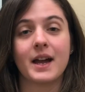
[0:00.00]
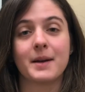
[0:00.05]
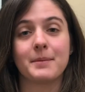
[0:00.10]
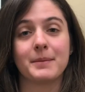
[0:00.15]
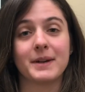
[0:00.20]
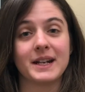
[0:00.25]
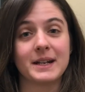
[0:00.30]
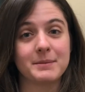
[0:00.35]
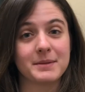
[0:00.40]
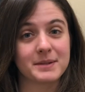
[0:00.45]

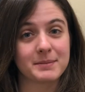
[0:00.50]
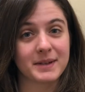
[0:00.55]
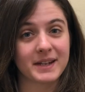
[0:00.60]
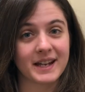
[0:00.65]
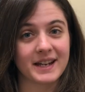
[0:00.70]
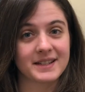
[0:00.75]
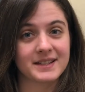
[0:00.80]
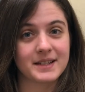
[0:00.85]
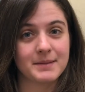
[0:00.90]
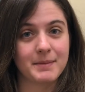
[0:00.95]
My name is
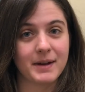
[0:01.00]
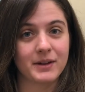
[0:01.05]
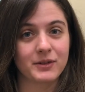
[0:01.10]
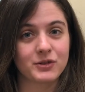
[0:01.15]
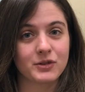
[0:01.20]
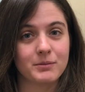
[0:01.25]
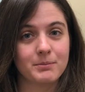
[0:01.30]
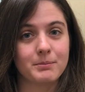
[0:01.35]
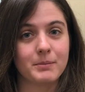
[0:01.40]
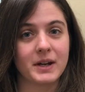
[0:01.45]
Mackenzie
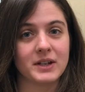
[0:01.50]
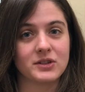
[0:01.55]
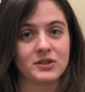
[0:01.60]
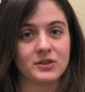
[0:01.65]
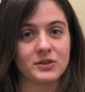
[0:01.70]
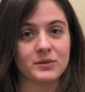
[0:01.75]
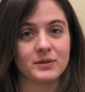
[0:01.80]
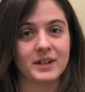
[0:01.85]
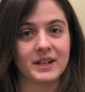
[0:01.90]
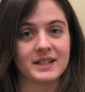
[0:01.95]
Meldrim. My
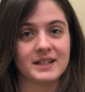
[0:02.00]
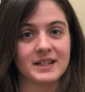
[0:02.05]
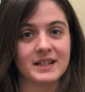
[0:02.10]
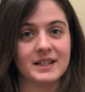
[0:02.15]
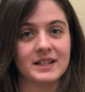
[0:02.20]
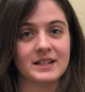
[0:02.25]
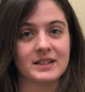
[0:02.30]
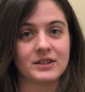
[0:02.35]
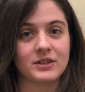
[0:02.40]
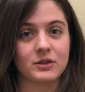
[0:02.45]
student
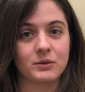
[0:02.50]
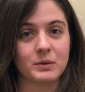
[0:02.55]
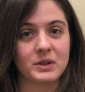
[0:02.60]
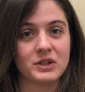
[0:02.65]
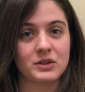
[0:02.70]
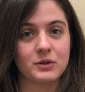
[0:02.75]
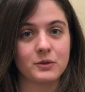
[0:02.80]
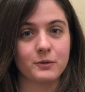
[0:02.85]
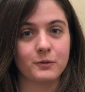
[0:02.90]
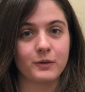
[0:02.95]
ID is
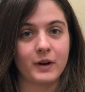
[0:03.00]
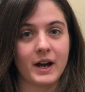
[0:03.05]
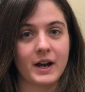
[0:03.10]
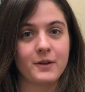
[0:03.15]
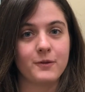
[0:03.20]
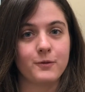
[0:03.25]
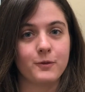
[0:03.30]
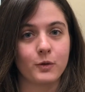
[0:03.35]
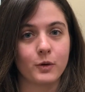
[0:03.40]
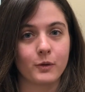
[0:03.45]

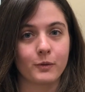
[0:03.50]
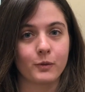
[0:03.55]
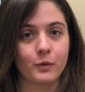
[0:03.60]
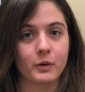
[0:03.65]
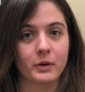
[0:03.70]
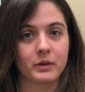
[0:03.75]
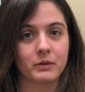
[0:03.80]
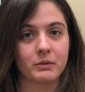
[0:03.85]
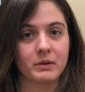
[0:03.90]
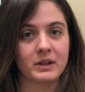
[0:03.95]

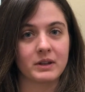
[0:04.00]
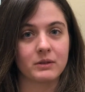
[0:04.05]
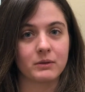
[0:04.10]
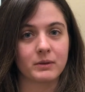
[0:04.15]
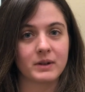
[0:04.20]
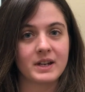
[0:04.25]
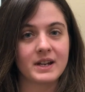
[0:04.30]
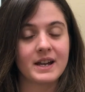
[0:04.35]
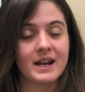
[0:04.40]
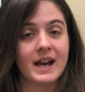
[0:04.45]

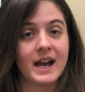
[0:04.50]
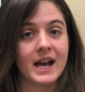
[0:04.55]
3254433,